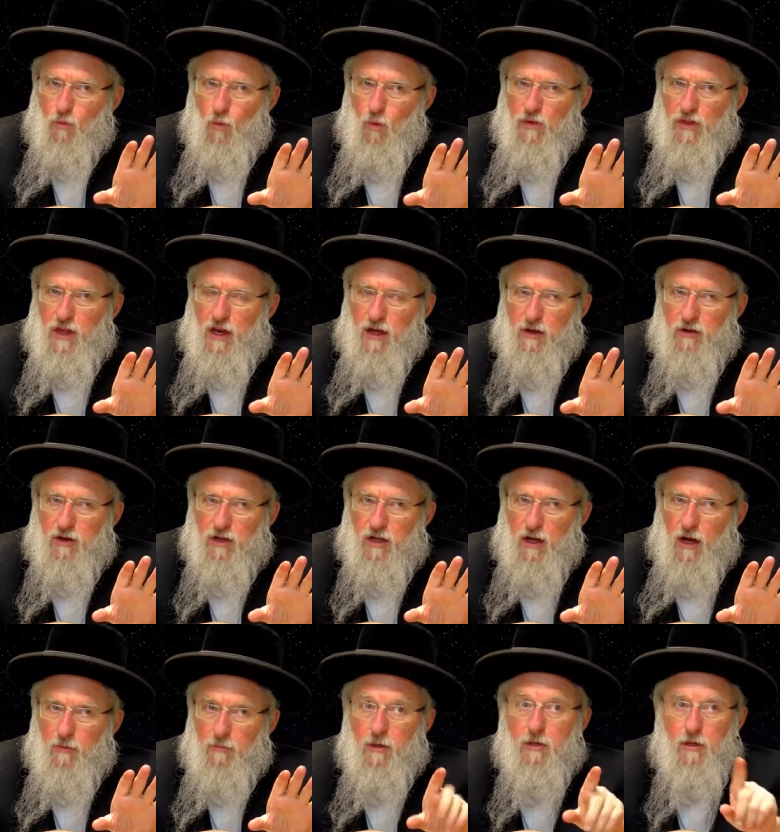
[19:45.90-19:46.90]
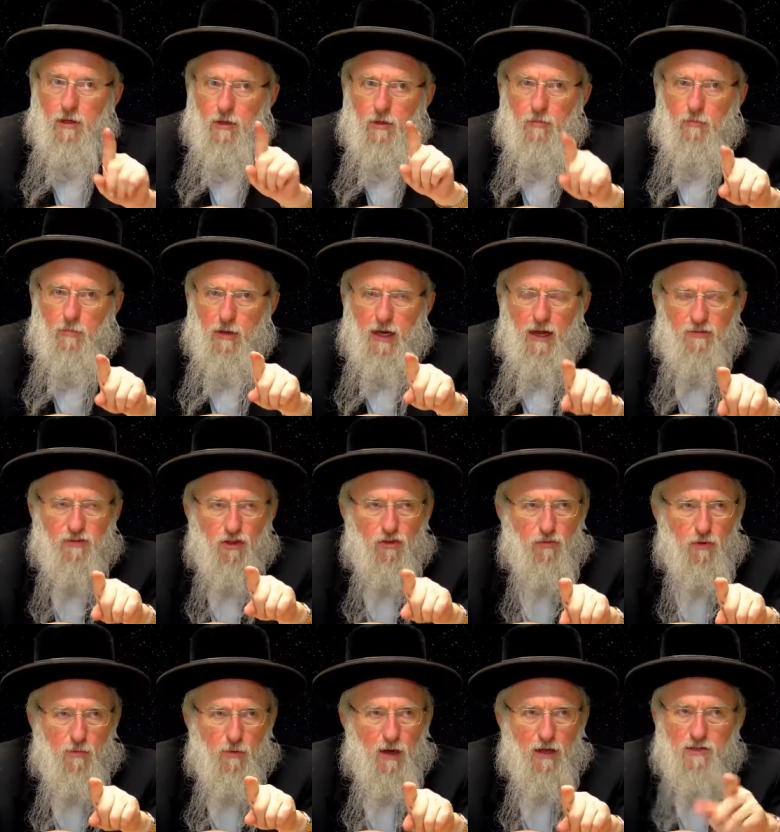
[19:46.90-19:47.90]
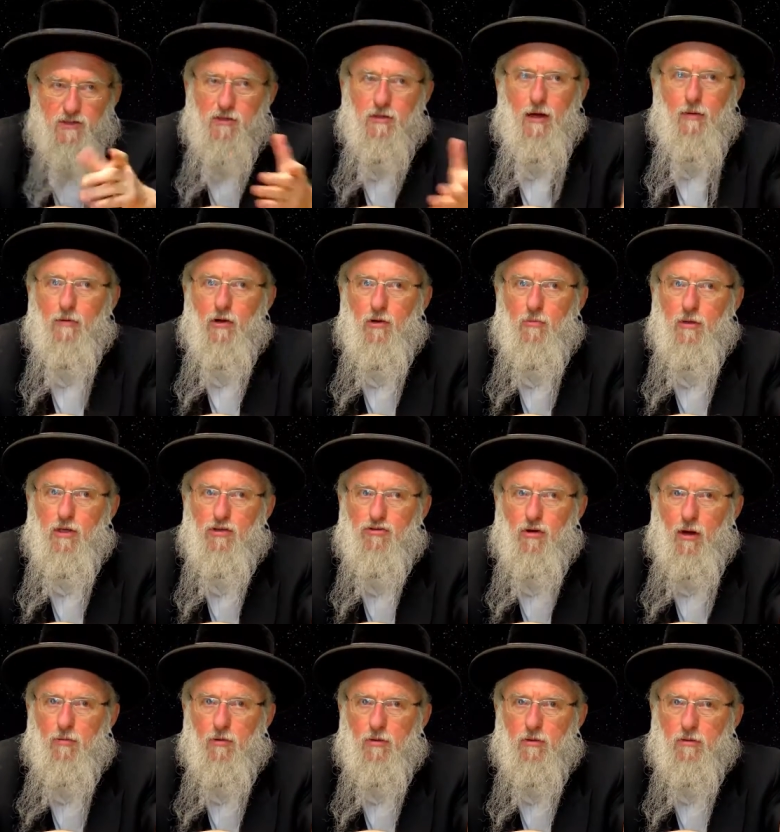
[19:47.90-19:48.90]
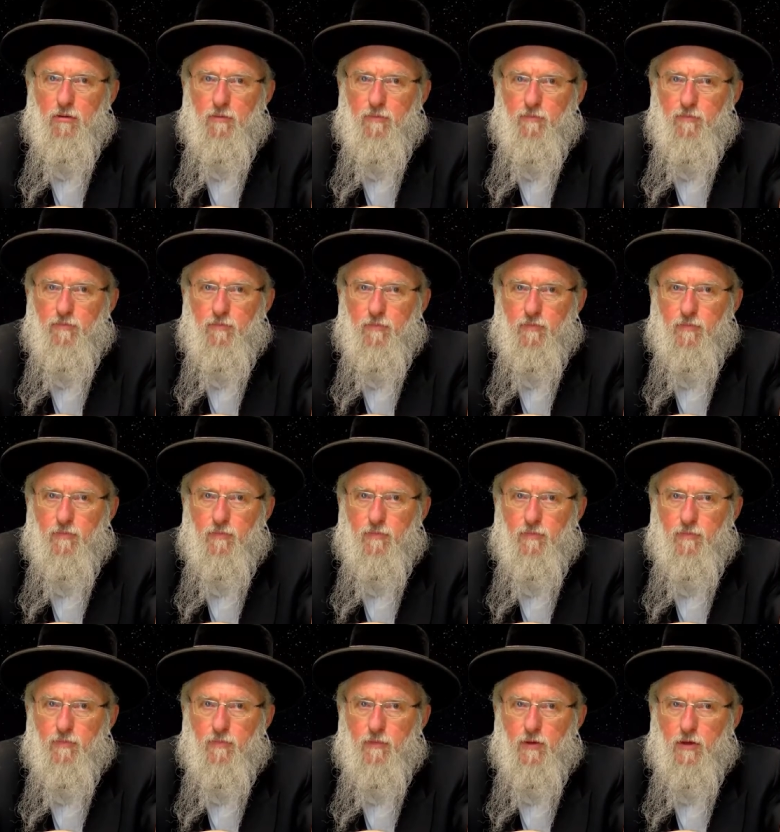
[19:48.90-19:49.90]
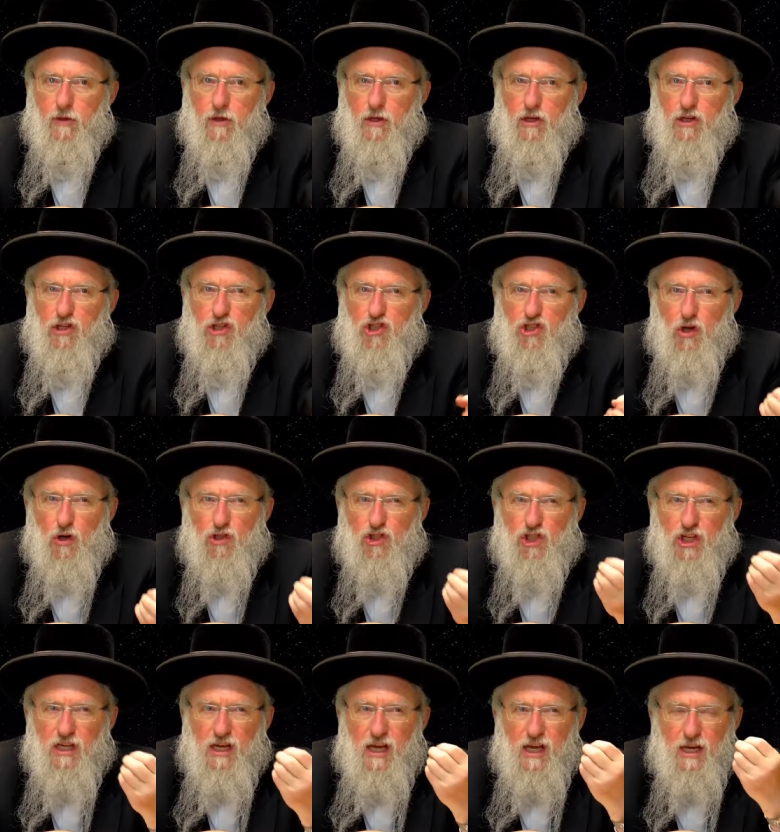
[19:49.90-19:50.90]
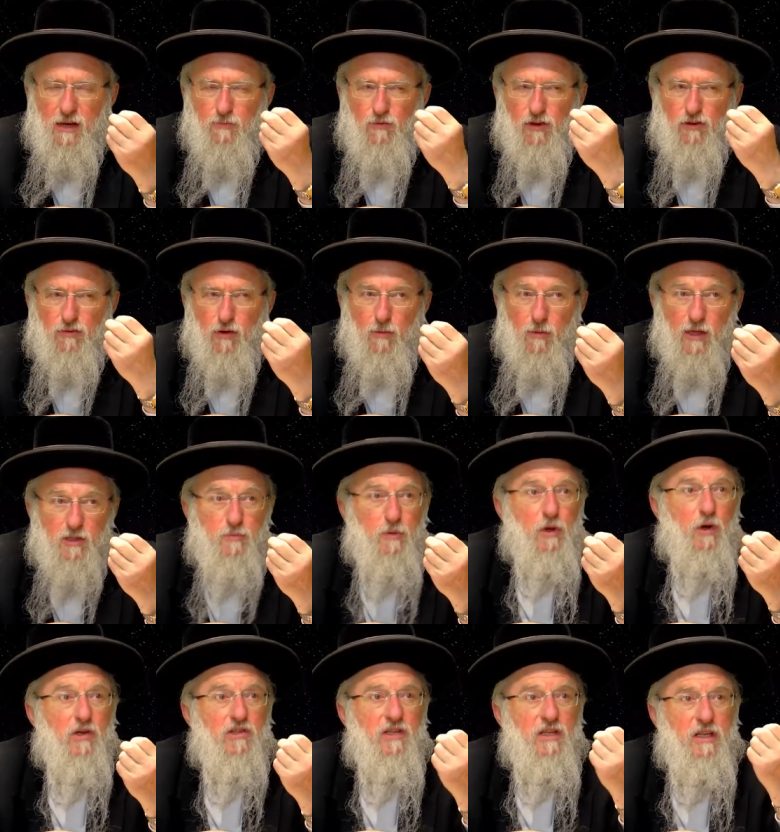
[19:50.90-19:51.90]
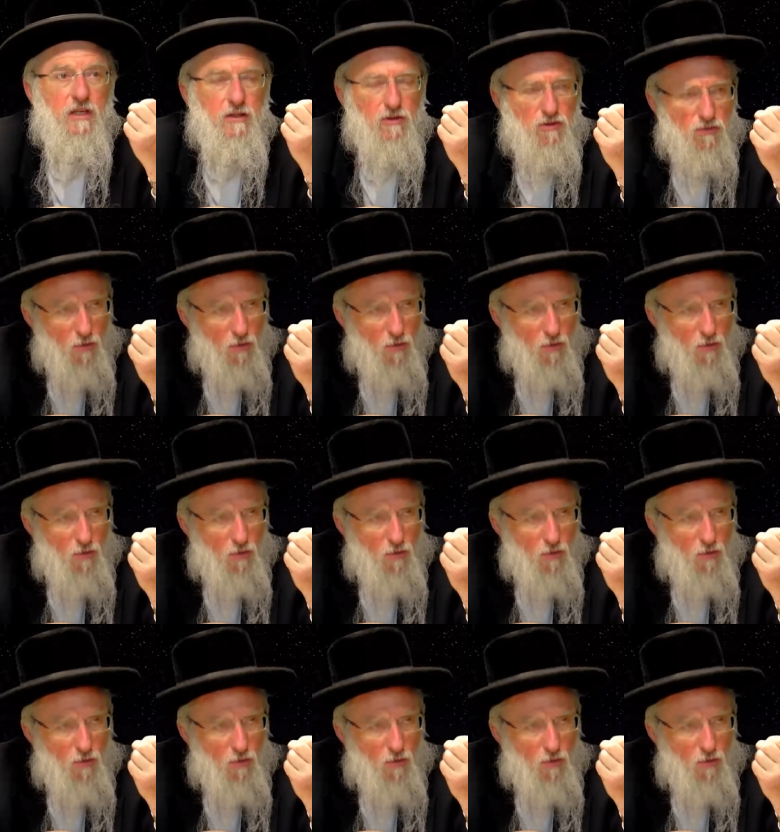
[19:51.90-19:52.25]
They're not going to come. But after 3 months, I'm going to be in trouble. So she hid him for 3 months because he didn't